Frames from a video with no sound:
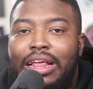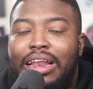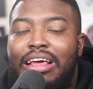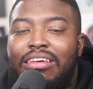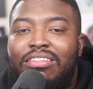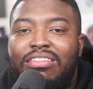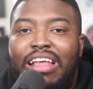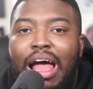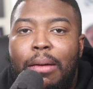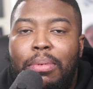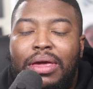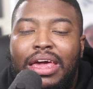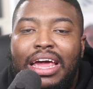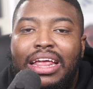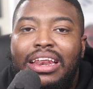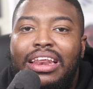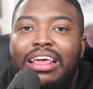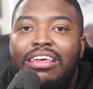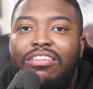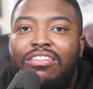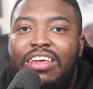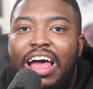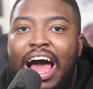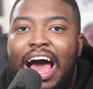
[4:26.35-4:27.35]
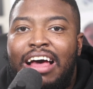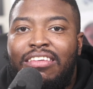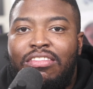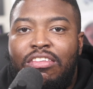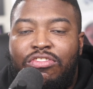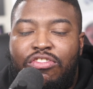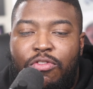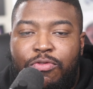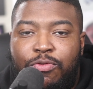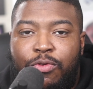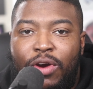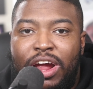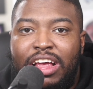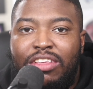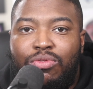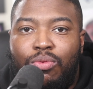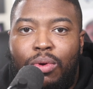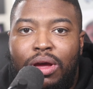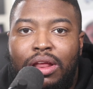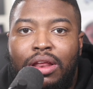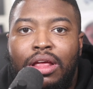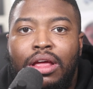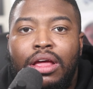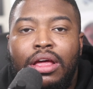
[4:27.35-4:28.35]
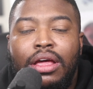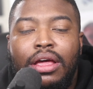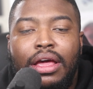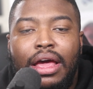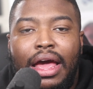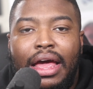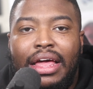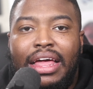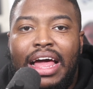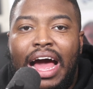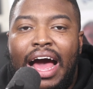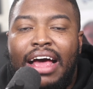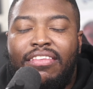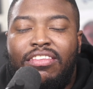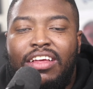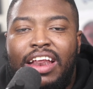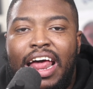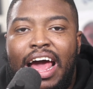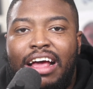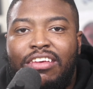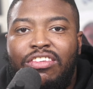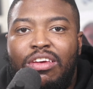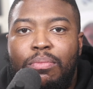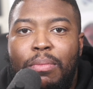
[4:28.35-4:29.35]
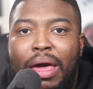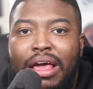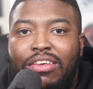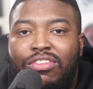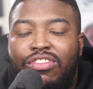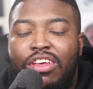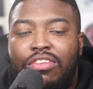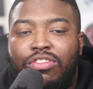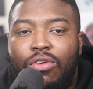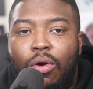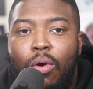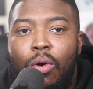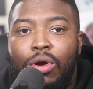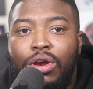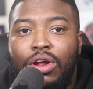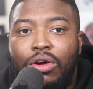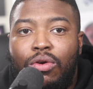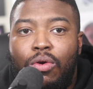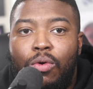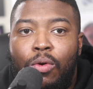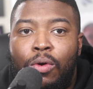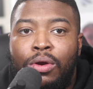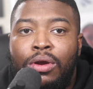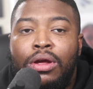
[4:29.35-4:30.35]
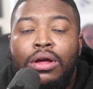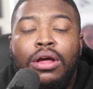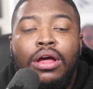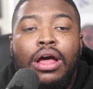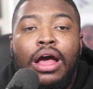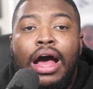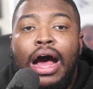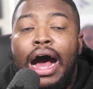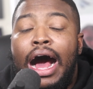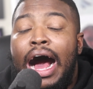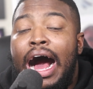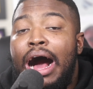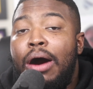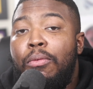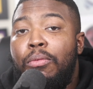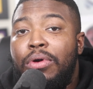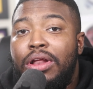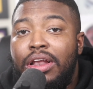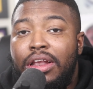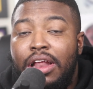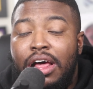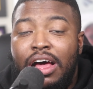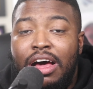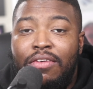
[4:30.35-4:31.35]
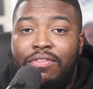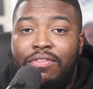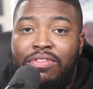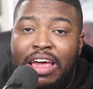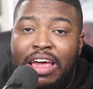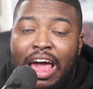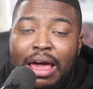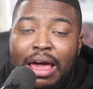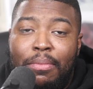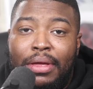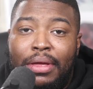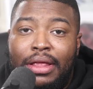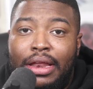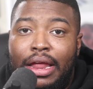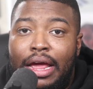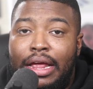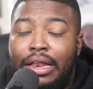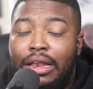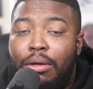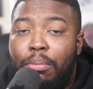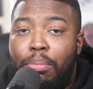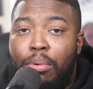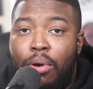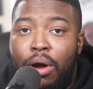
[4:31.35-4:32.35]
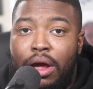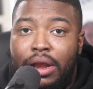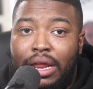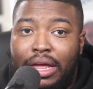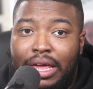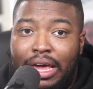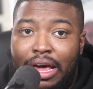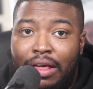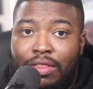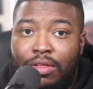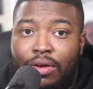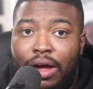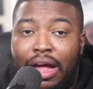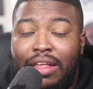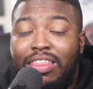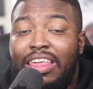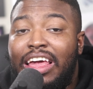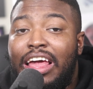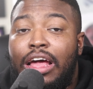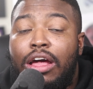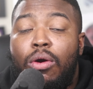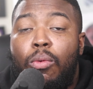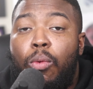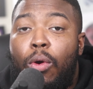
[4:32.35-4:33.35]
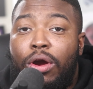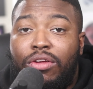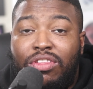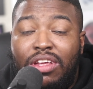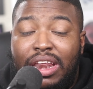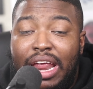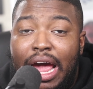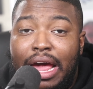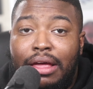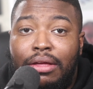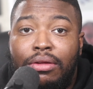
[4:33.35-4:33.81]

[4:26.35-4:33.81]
Let's stop getting these guys that you're friends with and guys that actually make sense on the court. I would love Dame and LeBron together. I think it could work today.